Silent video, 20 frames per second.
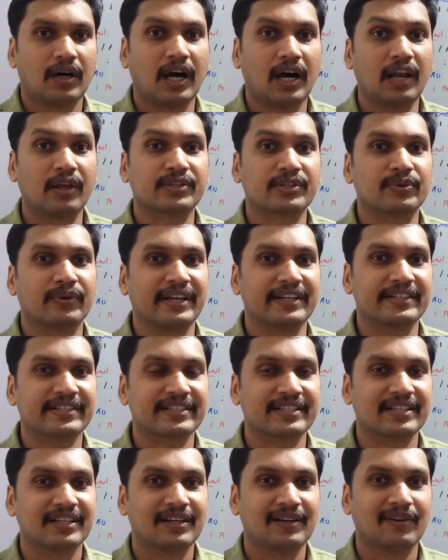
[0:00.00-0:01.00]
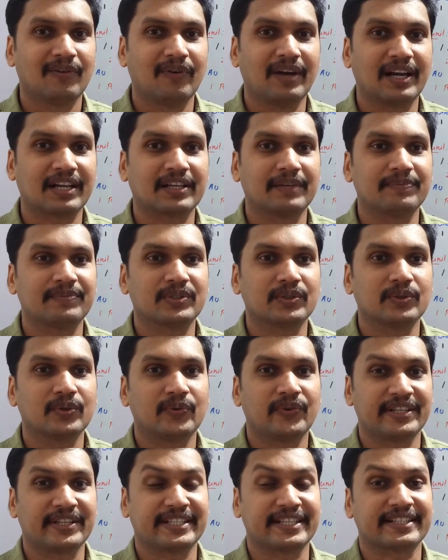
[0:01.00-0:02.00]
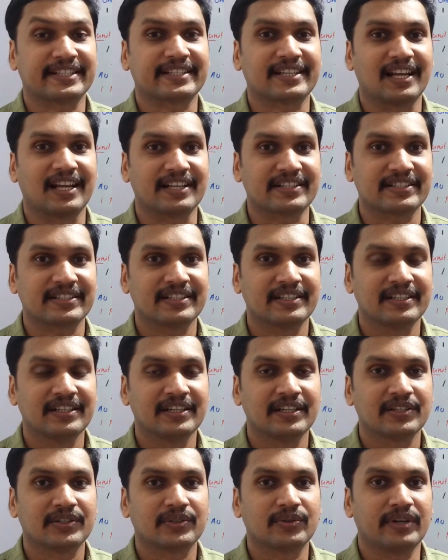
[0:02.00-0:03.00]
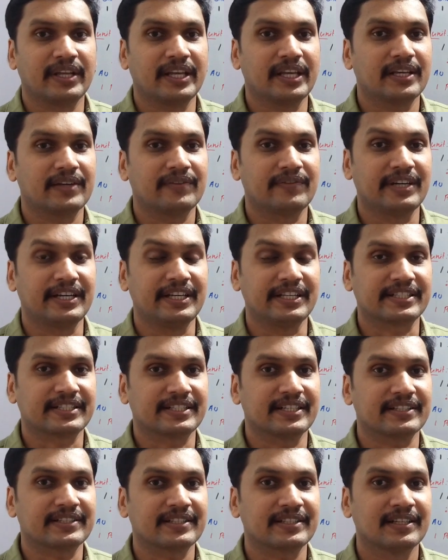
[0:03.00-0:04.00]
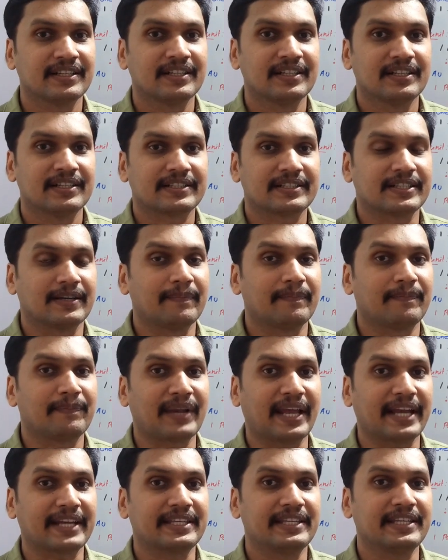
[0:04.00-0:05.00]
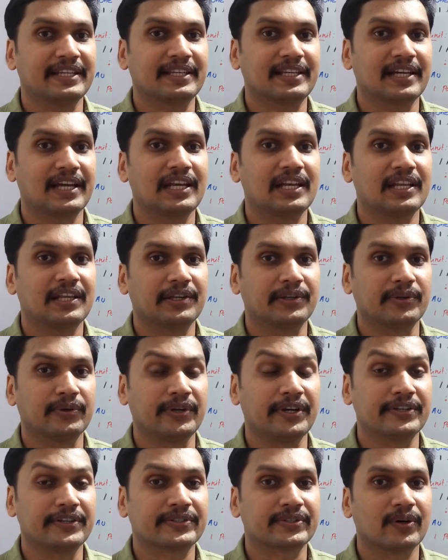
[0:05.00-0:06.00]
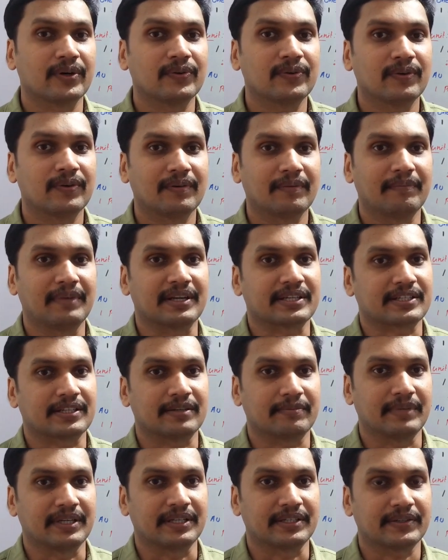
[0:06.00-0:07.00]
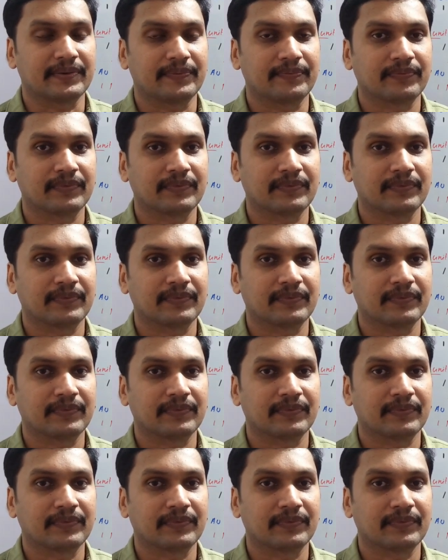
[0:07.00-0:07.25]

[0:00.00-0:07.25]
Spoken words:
Hello students, welcome to physics class. Today we discuss some practical units of measurement.